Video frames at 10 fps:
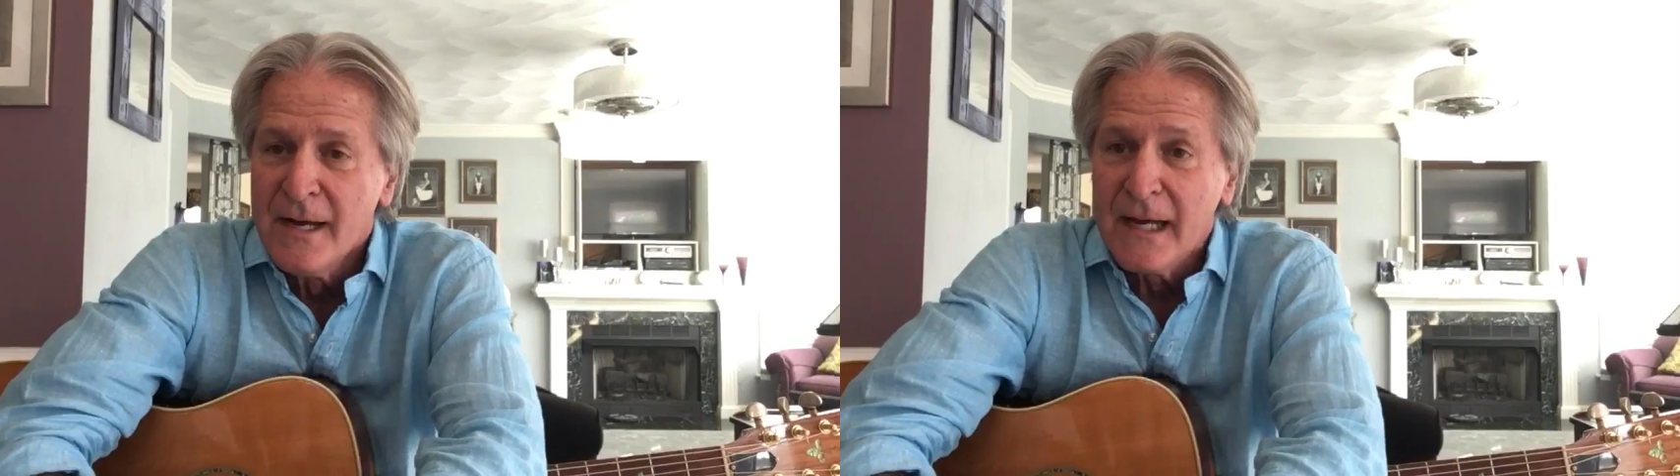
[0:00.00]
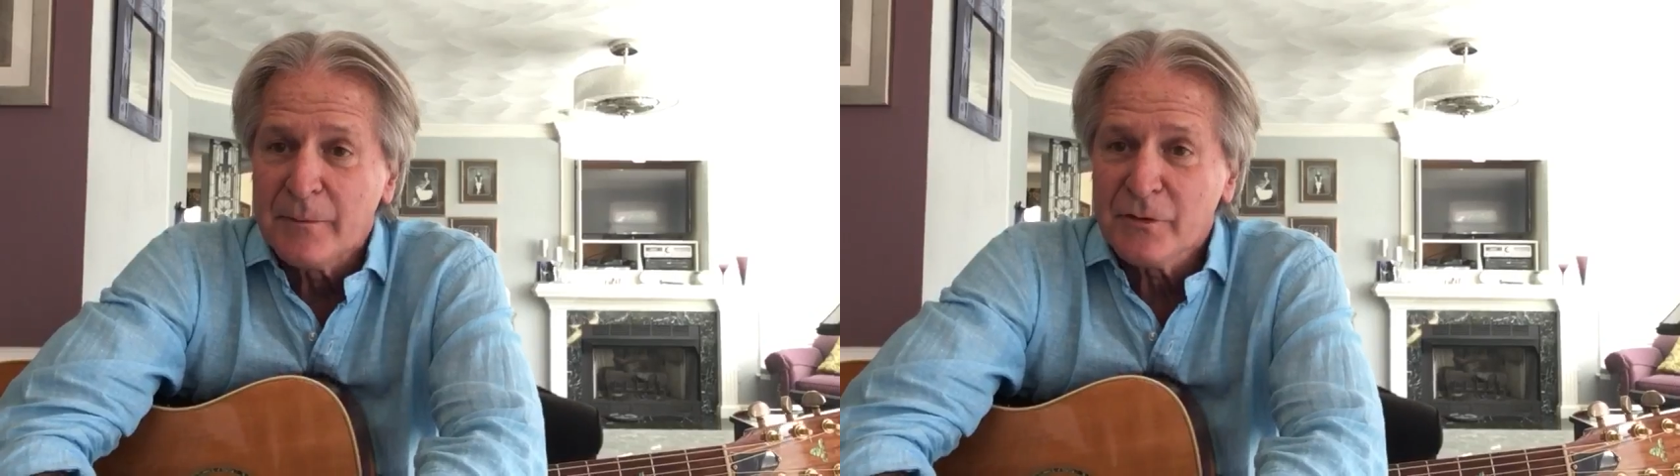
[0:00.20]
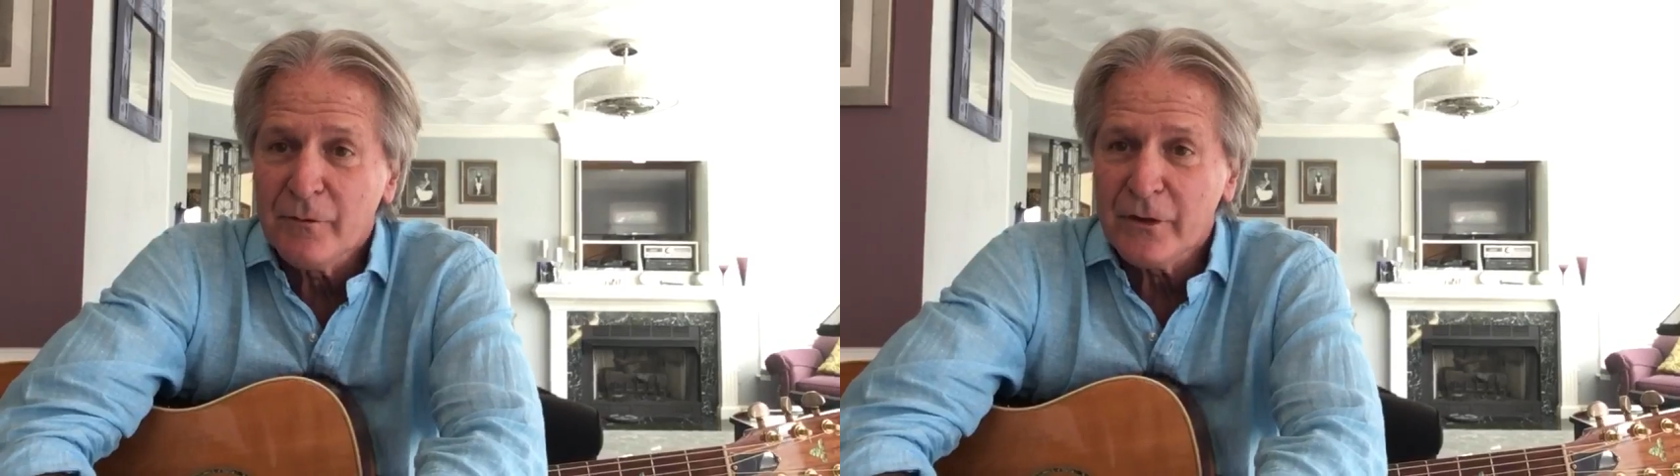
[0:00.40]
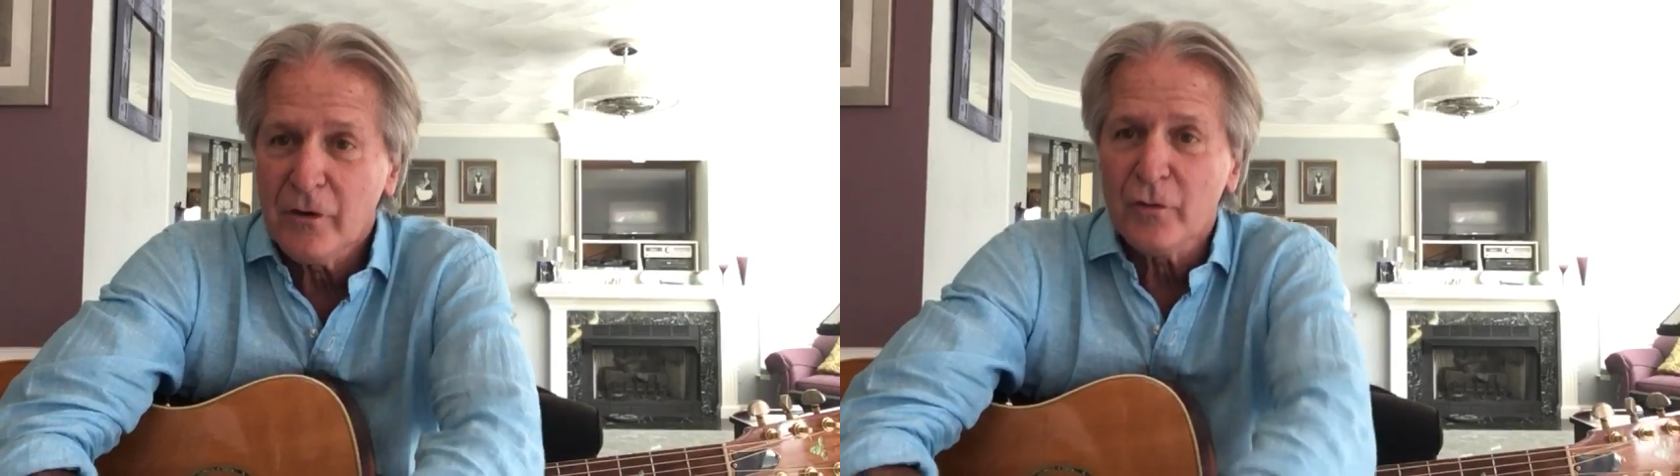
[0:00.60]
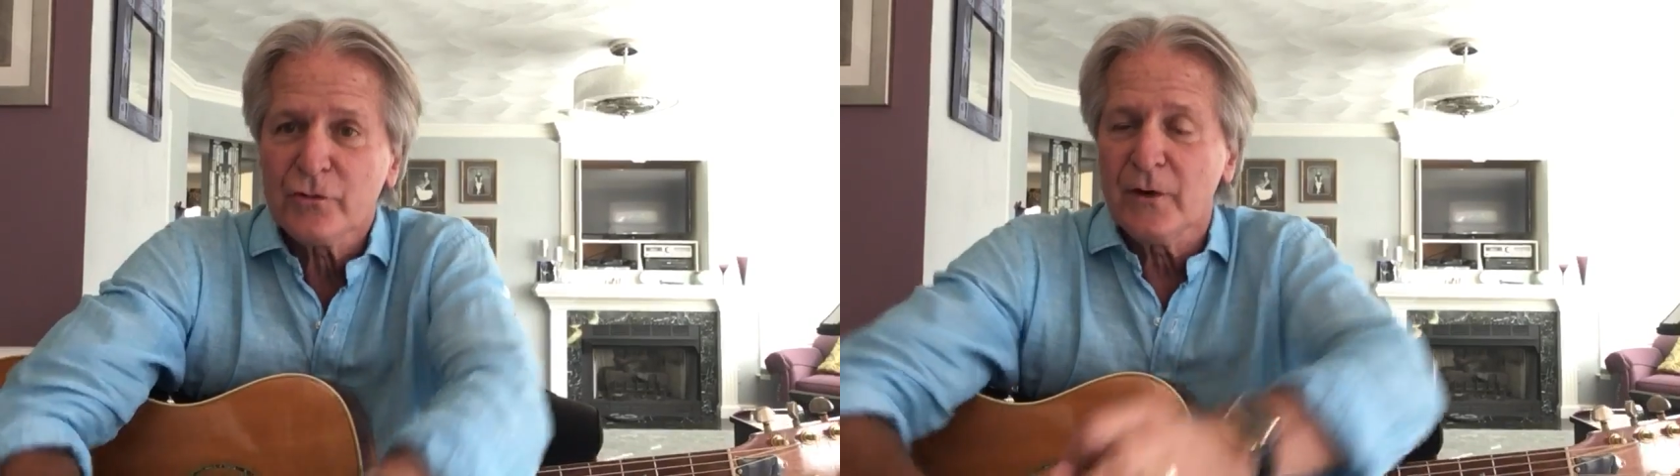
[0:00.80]
Keep some of the
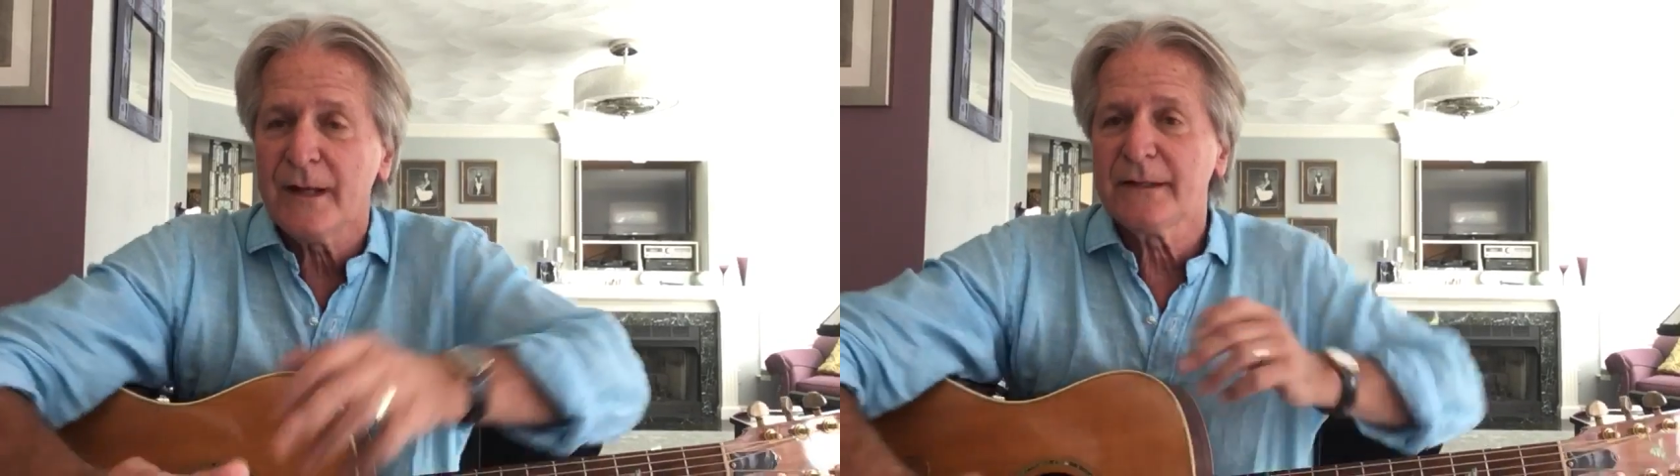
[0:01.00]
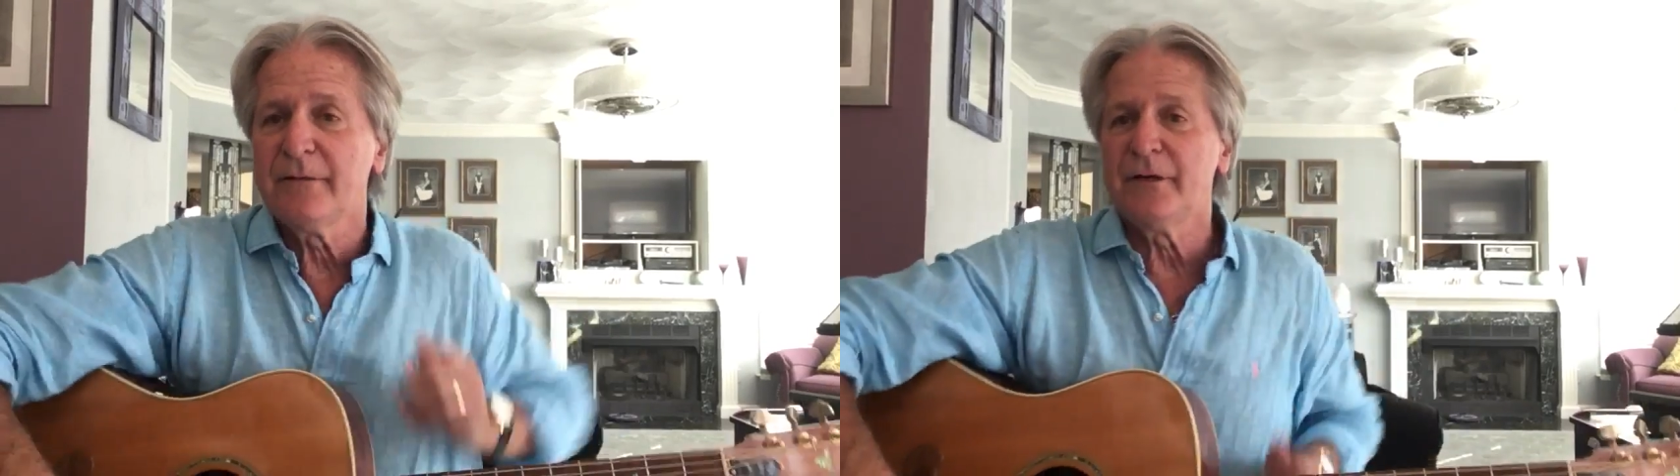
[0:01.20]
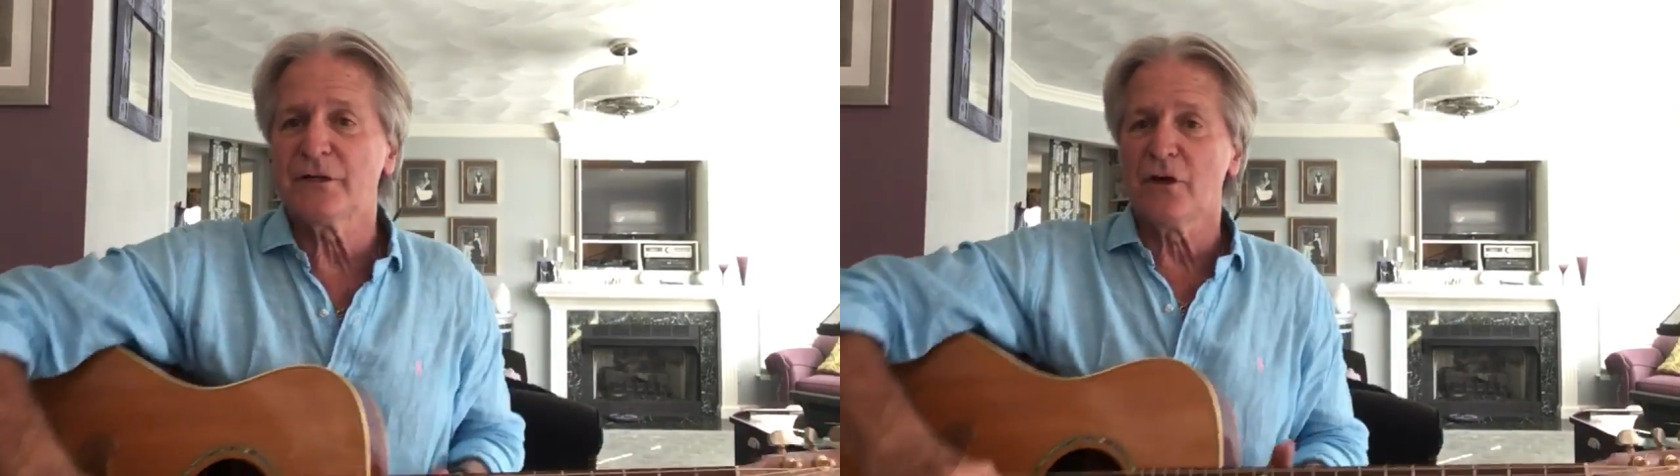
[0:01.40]
cultural activities